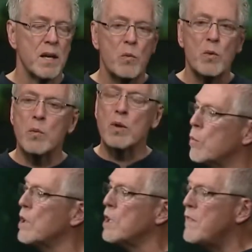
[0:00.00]
We're, we're,
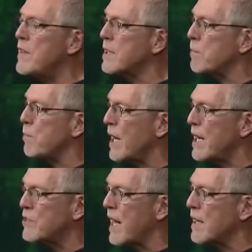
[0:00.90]
we're living in a
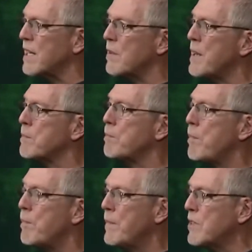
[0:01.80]
place that, I mean,
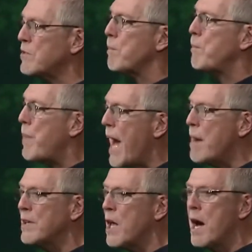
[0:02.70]
listen,
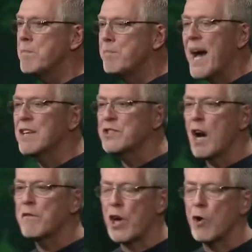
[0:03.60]
Babylon by
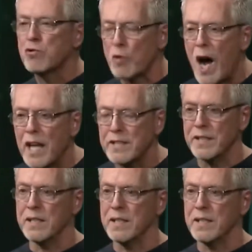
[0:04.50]
itself goes rotten.